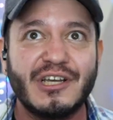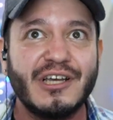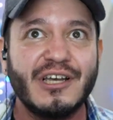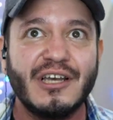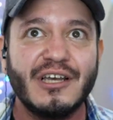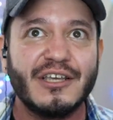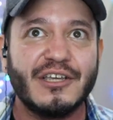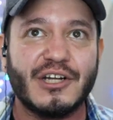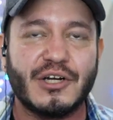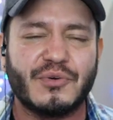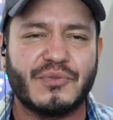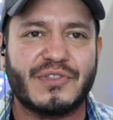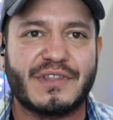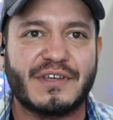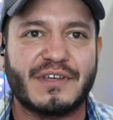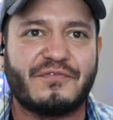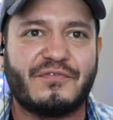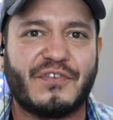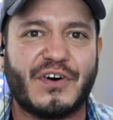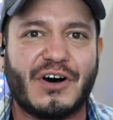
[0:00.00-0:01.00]
you know, the
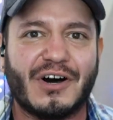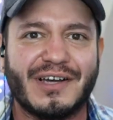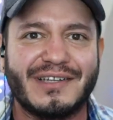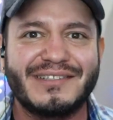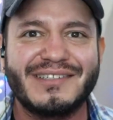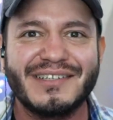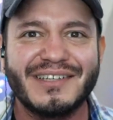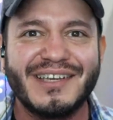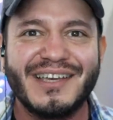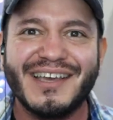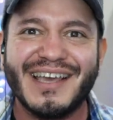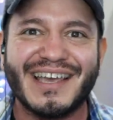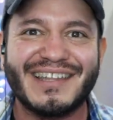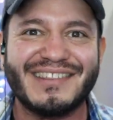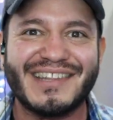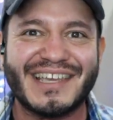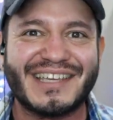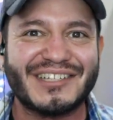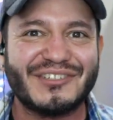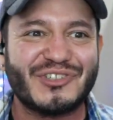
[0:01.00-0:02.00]
font, and
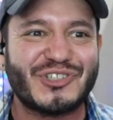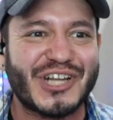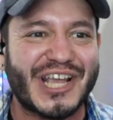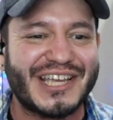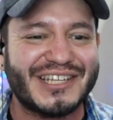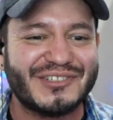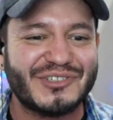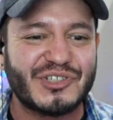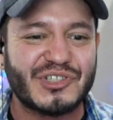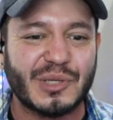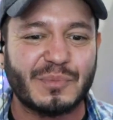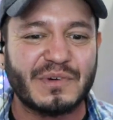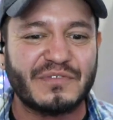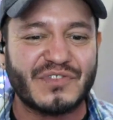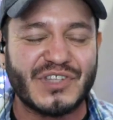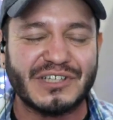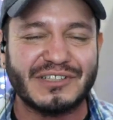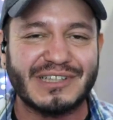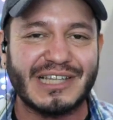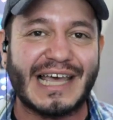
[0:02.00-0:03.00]
they can change some of
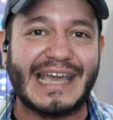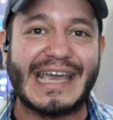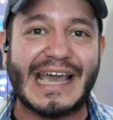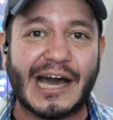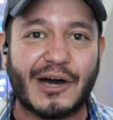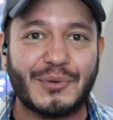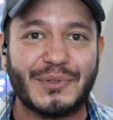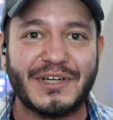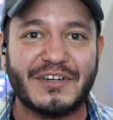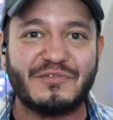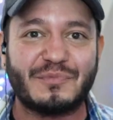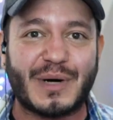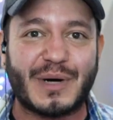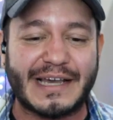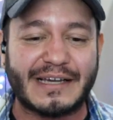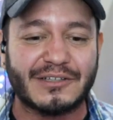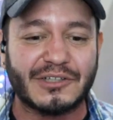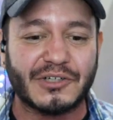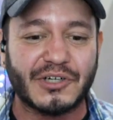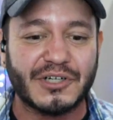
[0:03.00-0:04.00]
the layout of my
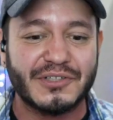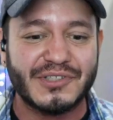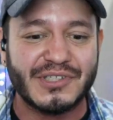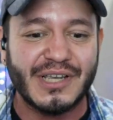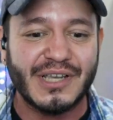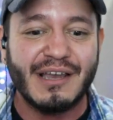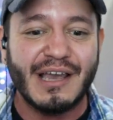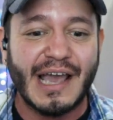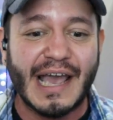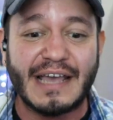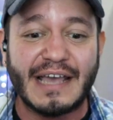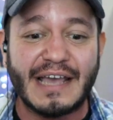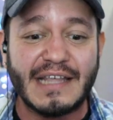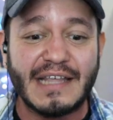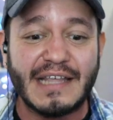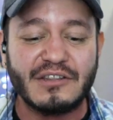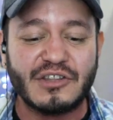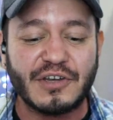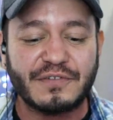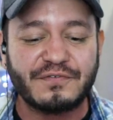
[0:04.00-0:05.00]
alerts. And
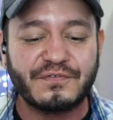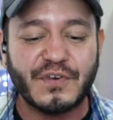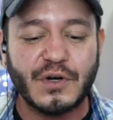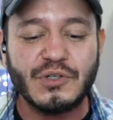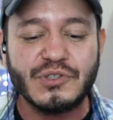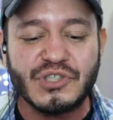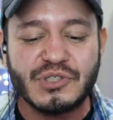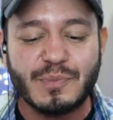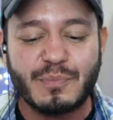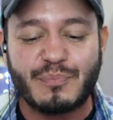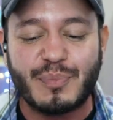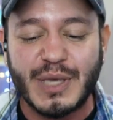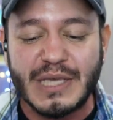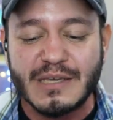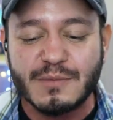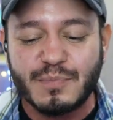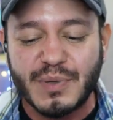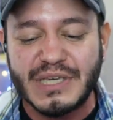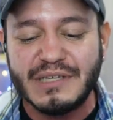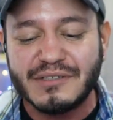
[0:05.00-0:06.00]
then the first
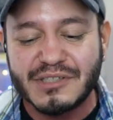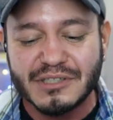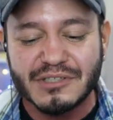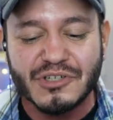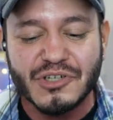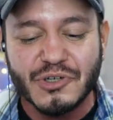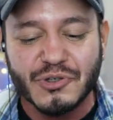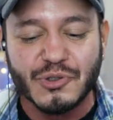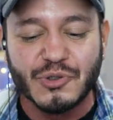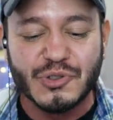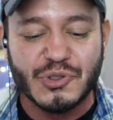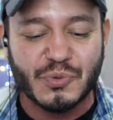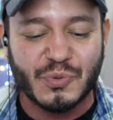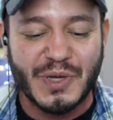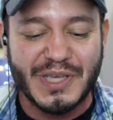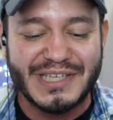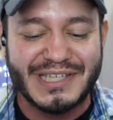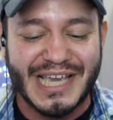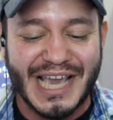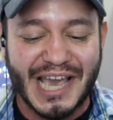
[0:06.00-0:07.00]
big piece of news
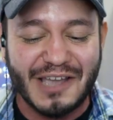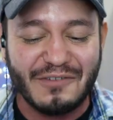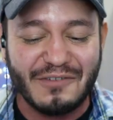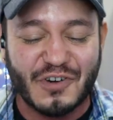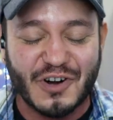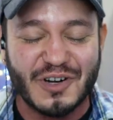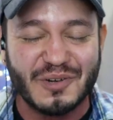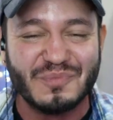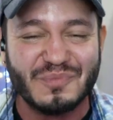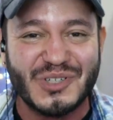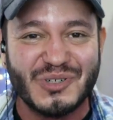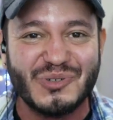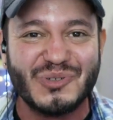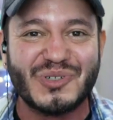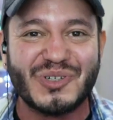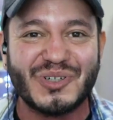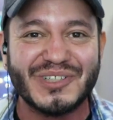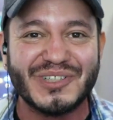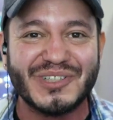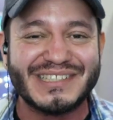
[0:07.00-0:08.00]
we get from
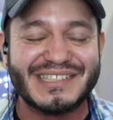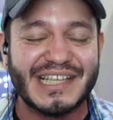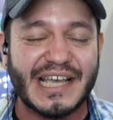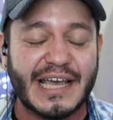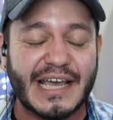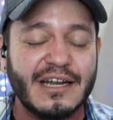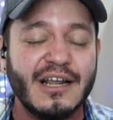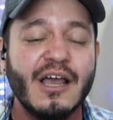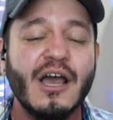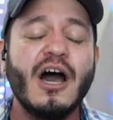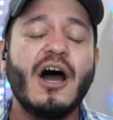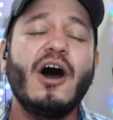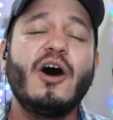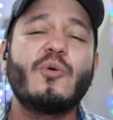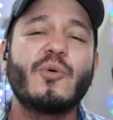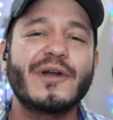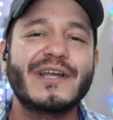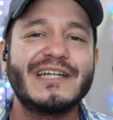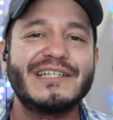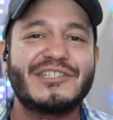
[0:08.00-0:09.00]
Google is that, oh,
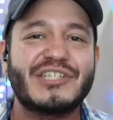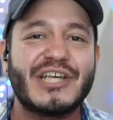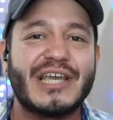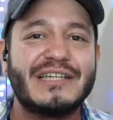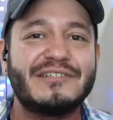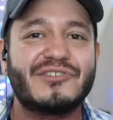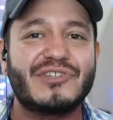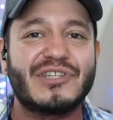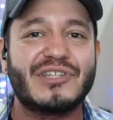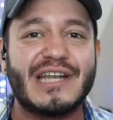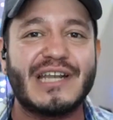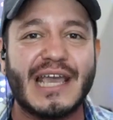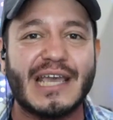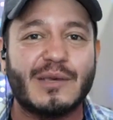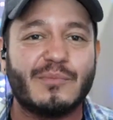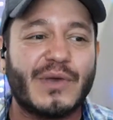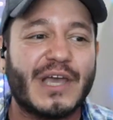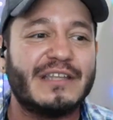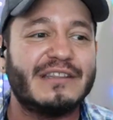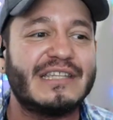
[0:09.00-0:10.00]
we're going to change the name.
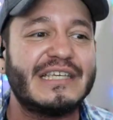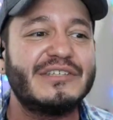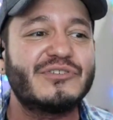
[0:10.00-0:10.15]
And these are